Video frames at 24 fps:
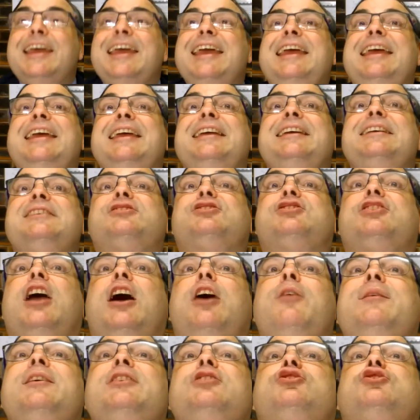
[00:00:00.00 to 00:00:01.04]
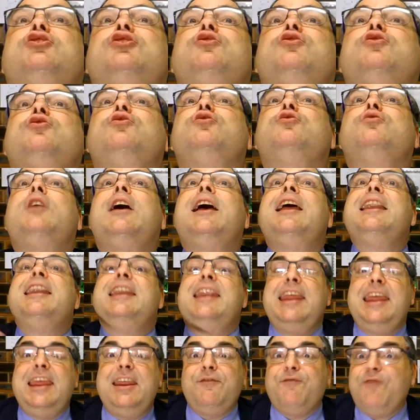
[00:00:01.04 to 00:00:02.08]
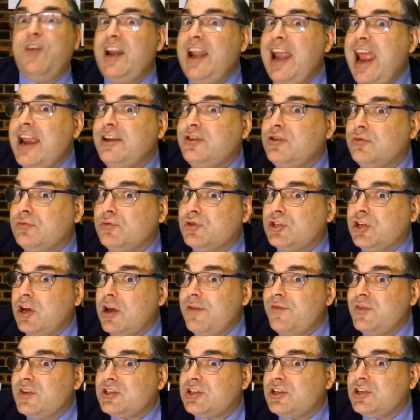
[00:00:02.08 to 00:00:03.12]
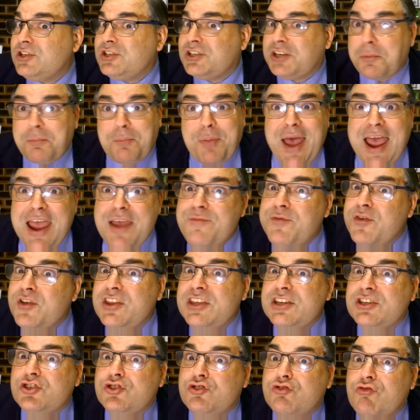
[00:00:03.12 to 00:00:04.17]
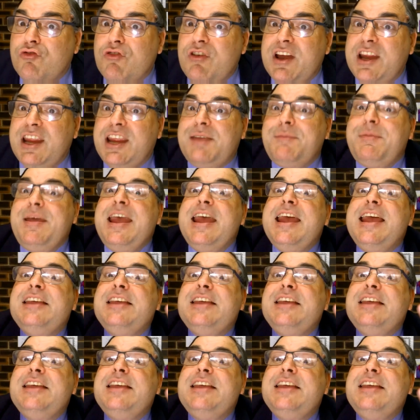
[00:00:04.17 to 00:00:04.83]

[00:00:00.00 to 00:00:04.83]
He is going to need financial services to pay for this dream.